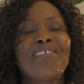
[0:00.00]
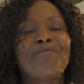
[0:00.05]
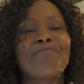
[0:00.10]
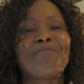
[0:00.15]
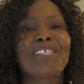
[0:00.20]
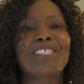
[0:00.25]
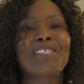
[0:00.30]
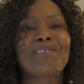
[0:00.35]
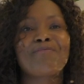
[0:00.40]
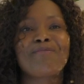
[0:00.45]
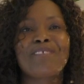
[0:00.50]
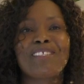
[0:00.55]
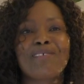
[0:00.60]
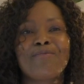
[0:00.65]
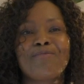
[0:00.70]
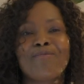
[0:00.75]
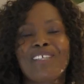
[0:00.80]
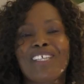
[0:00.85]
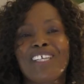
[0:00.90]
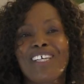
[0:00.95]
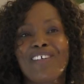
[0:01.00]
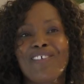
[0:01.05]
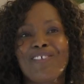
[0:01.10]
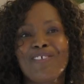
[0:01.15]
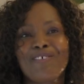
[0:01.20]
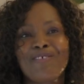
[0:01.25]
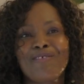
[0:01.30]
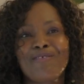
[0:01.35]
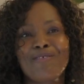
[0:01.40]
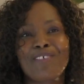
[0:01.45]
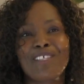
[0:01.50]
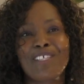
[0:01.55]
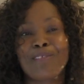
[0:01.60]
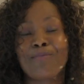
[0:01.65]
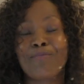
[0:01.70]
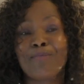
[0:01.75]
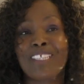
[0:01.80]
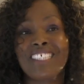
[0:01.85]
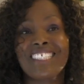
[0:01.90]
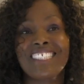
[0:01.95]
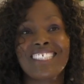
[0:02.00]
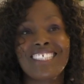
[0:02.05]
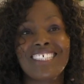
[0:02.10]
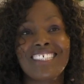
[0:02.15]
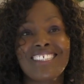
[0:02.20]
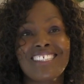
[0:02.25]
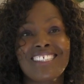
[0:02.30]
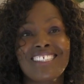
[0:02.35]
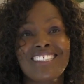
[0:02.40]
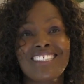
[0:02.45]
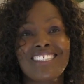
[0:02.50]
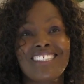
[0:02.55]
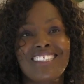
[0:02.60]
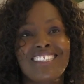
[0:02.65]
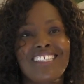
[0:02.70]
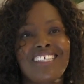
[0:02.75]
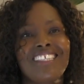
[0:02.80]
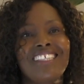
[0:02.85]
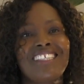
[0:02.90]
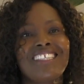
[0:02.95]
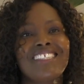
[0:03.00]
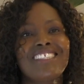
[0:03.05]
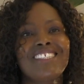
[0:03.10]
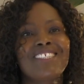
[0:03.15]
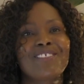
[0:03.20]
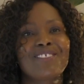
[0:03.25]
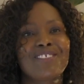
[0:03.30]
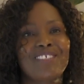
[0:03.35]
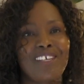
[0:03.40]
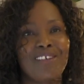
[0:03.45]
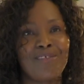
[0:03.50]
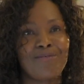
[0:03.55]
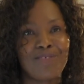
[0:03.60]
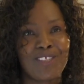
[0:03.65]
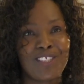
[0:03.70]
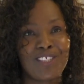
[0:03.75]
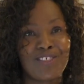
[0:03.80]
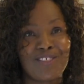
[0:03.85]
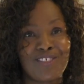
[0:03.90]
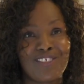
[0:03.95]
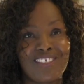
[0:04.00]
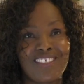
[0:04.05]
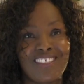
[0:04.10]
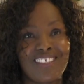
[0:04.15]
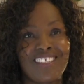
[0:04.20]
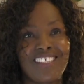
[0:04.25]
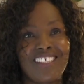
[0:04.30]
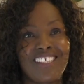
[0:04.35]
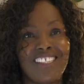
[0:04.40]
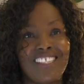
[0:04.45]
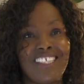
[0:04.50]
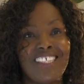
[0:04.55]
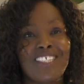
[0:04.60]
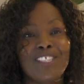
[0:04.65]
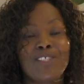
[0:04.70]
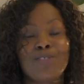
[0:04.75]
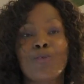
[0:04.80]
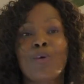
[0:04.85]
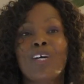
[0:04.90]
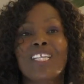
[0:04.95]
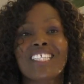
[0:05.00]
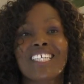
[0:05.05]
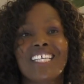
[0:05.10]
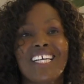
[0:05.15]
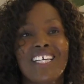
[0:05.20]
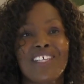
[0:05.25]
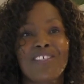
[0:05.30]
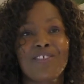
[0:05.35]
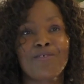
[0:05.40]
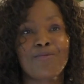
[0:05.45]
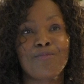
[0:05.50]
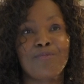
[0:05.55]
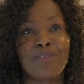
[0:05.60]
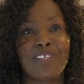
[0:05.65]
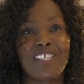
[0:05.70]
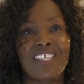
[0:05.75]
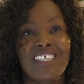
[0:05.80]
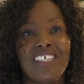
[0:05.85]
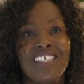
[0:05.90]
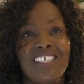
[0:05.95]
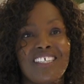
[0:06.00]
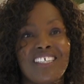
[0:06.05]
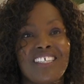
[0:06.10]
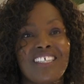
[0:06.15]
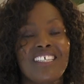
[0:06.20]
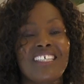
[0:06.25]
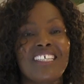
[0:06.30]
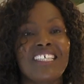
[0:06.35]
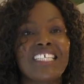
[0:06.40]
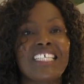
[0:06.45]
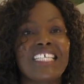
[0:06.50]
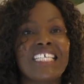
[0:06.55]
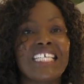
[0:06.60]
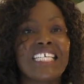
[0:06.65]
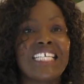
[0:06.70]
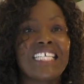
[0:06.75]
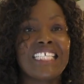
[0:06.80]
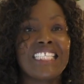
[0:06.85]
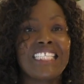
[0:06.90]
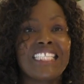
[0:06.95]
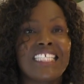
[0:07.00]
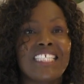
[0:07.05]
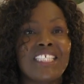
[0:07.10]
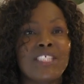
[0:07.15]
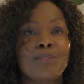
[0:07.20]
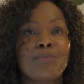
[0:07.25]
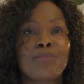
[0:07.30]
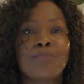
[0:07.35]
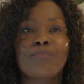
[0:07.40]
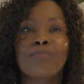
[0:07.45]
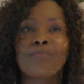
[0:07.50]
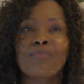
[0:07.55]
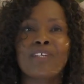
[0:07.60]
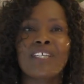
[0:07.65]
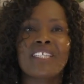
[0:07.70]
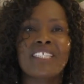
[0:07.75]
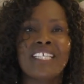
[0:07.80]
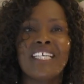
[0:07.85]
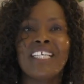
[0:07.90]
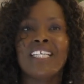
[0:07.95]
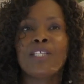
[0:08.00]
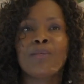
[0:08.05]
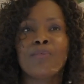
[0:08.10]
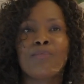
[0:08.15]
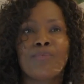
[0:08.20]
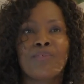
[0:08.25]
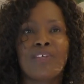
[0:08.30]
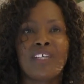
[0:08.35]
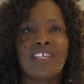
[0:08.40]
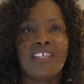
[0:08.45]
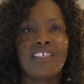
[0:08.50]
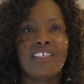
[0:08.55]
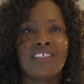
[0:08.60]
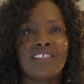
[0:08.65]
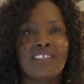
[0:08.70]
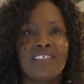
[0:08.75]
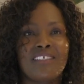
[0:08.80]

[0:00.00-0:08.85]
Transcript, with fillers: must be the prayer of repentance that leads salvation. That is one kind of prayer. There is pray, daily prayer.